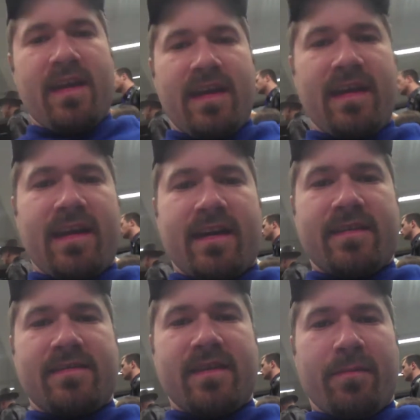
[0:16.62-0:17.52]
Hey
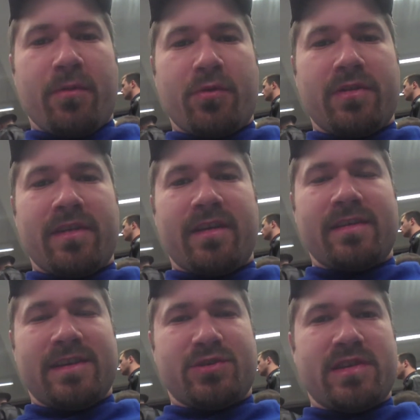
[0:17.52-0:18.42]
guys, uploading uh,
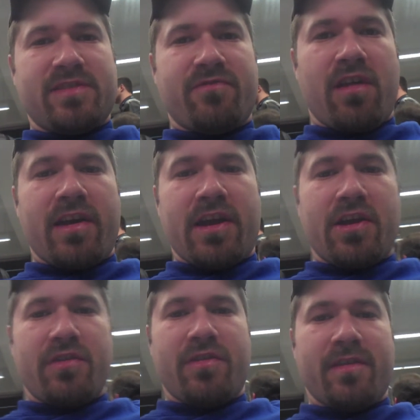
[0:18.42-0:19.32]
yesterday's vlog here
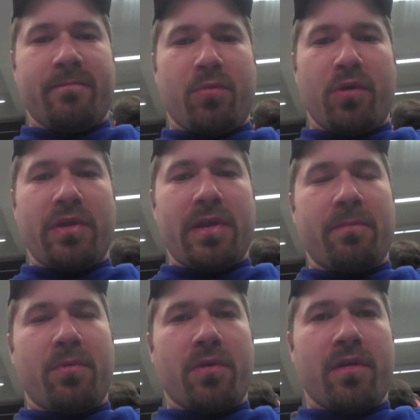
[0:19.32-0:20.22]
at the Portland
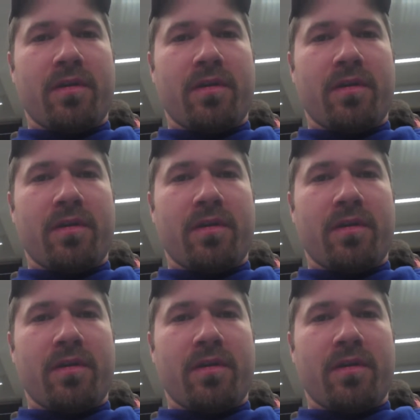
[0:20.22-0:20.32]
airport